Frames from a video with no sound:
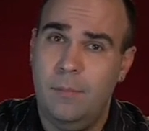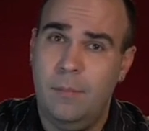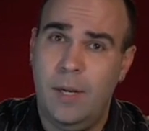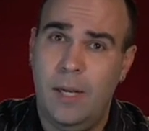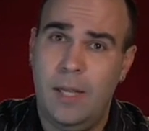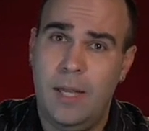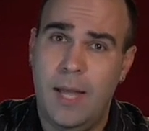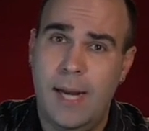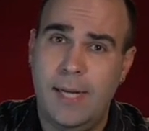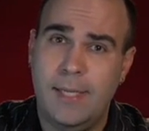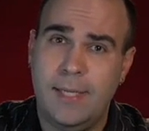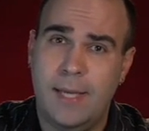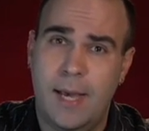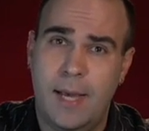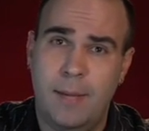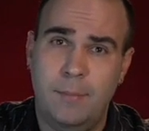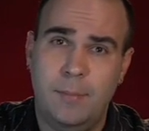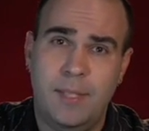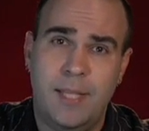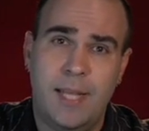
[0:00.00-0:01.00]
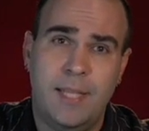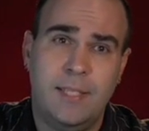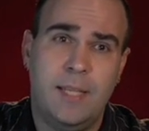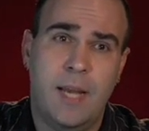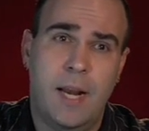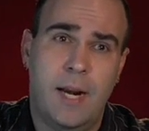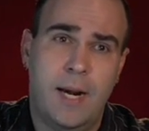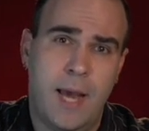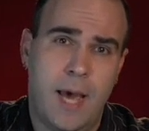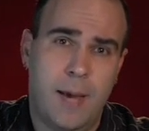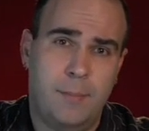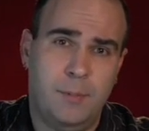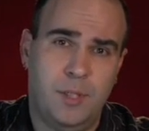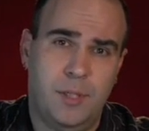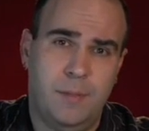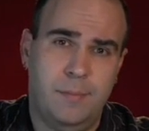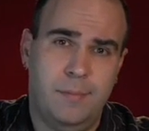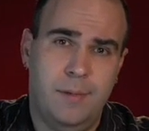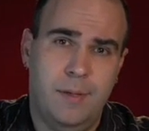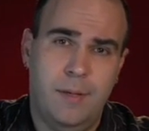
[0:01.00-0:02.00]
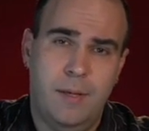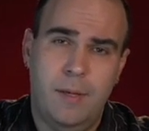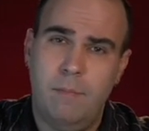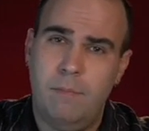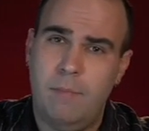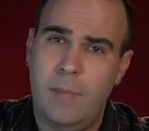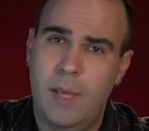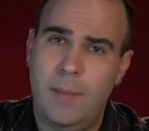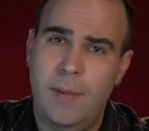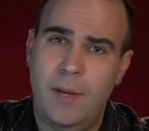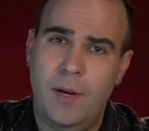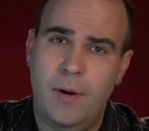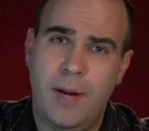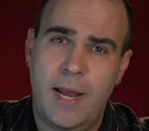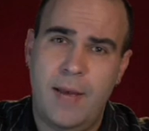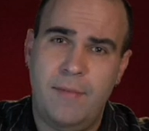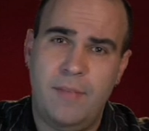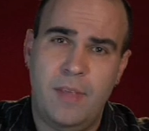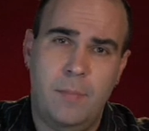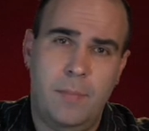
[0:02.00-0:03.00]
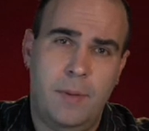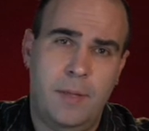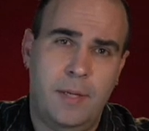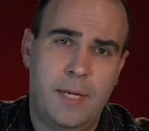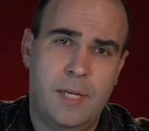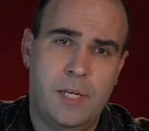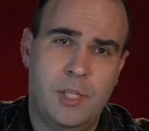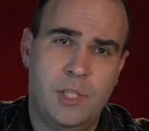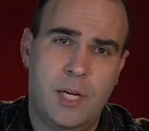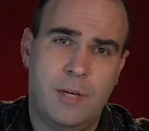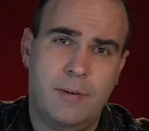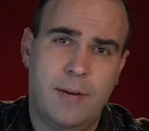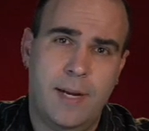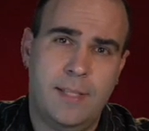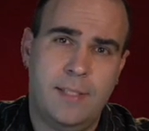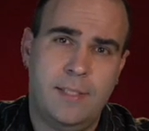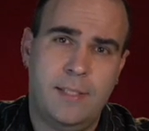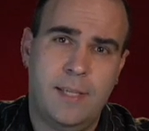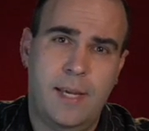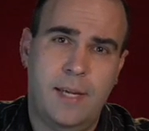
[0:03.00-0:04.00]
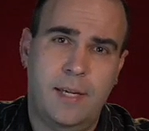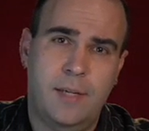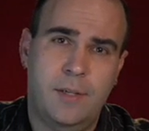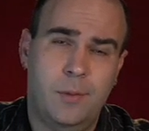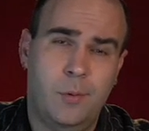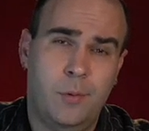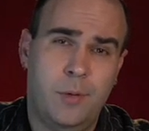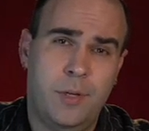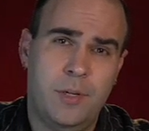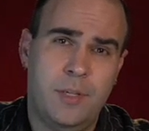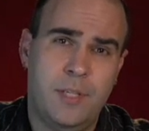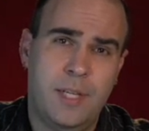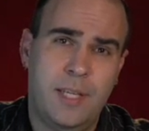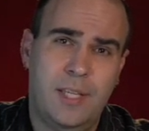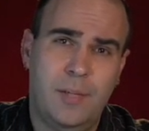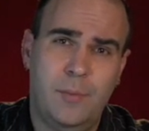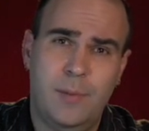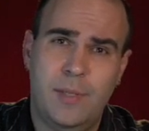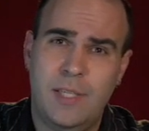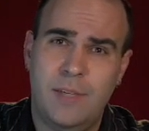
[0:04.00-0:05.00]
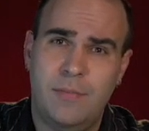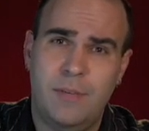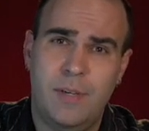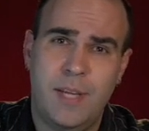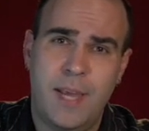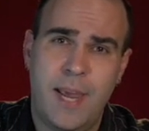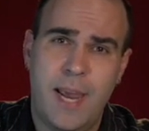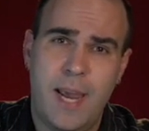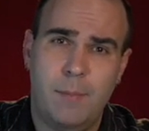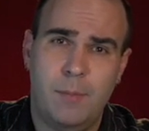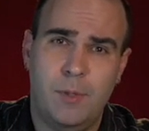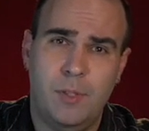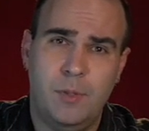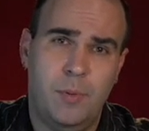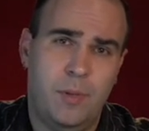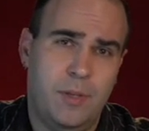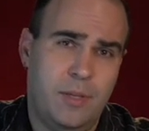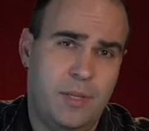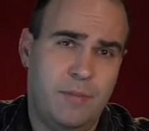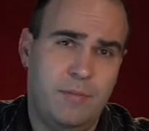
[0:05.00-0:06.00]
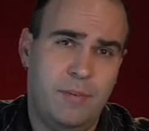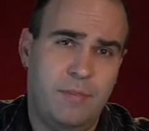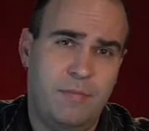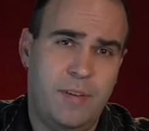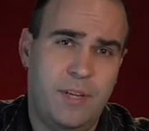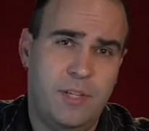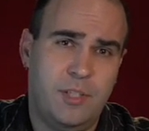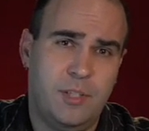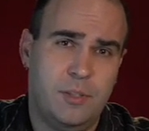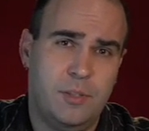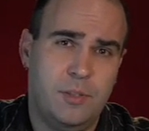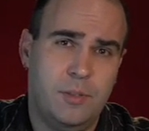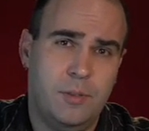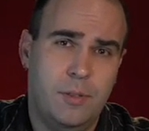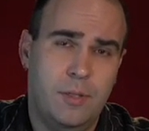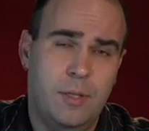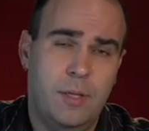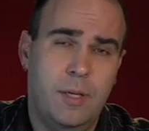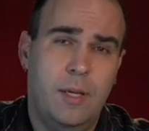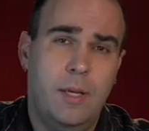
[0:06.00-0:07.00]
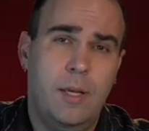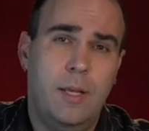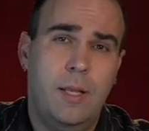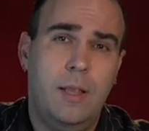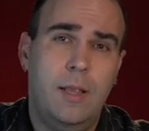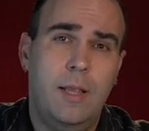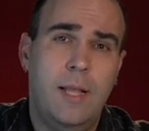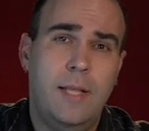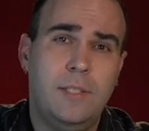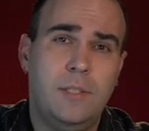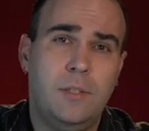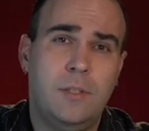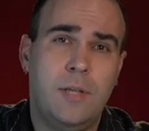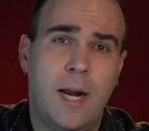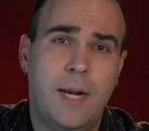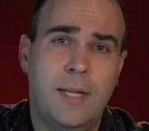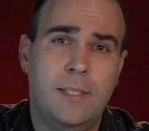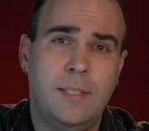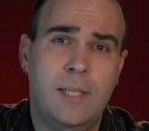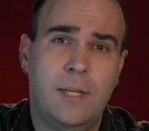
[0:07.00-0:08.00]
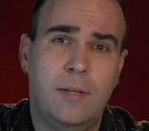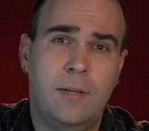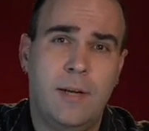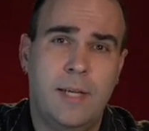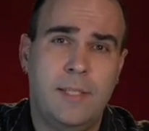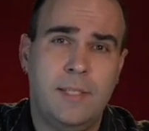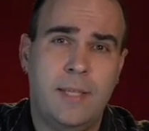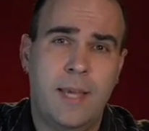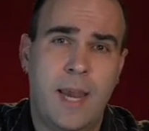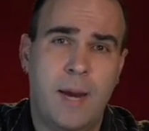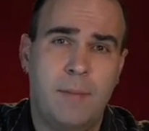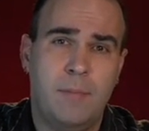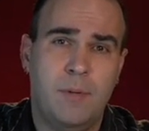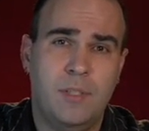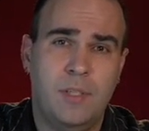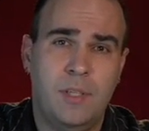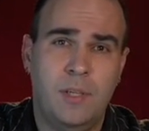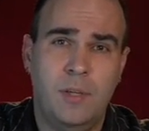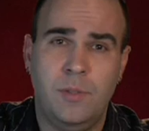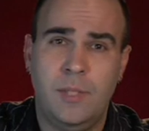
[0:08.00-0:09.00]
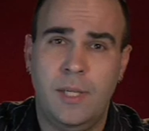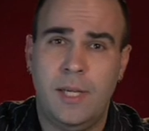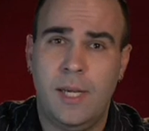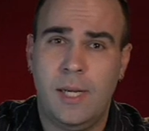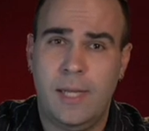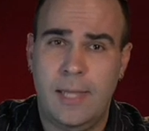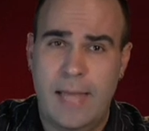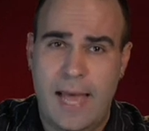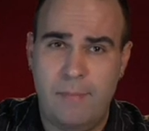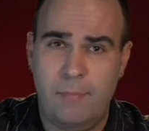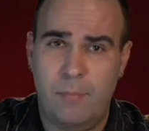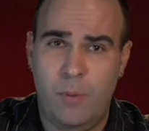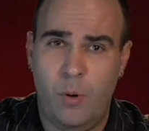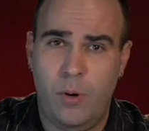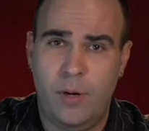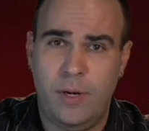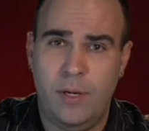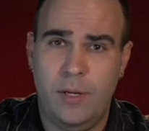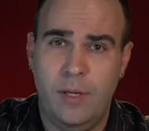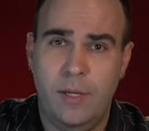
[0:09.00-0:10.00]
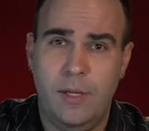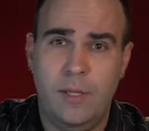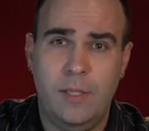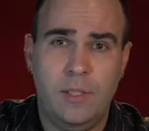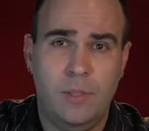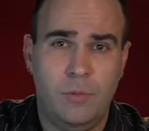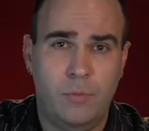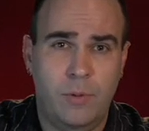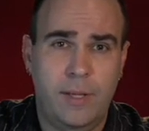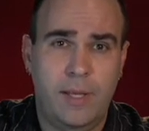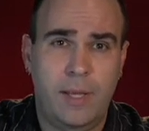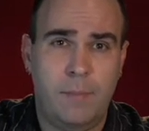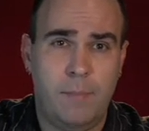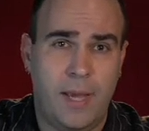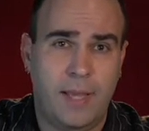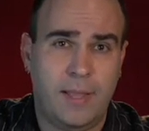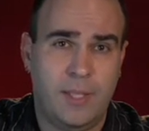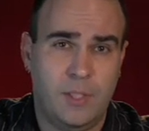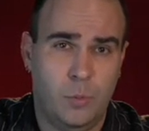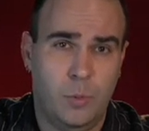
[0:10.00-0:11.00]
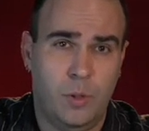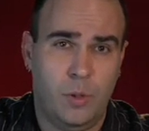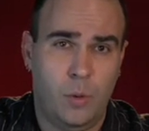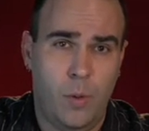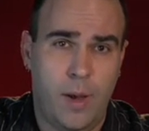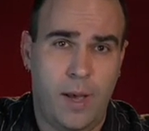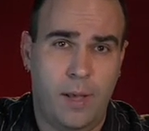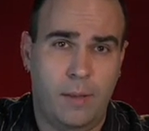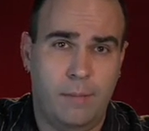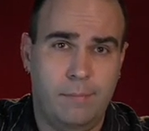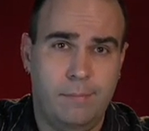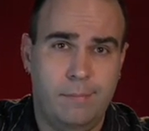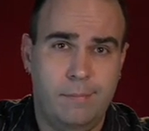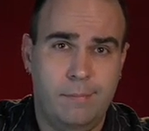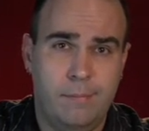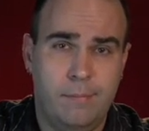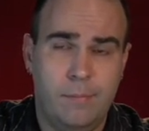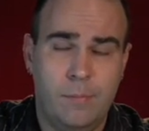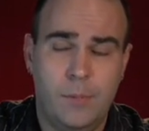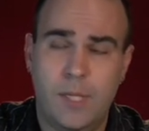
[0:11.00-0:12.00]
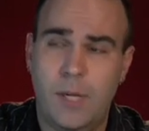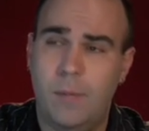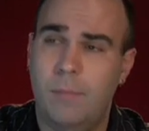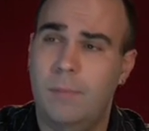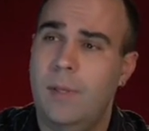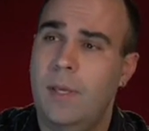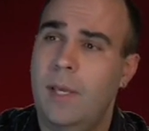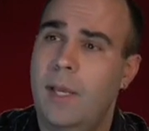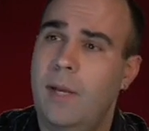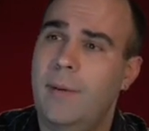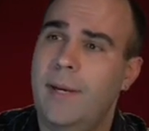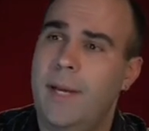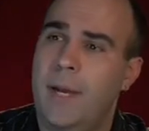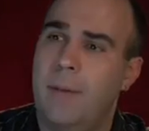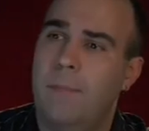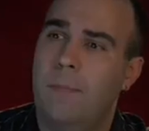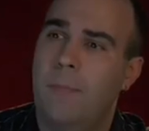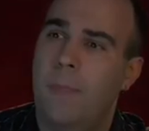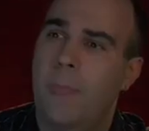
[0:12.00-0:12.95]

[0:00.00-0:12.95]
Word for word: But a lot of times, that's not an option. Maybe you don't have the ability to generate sync, or you're dealing with different cameras with different features. Let's learn how to synchronize cameras using a clapboard to really make this work well. So, here we go.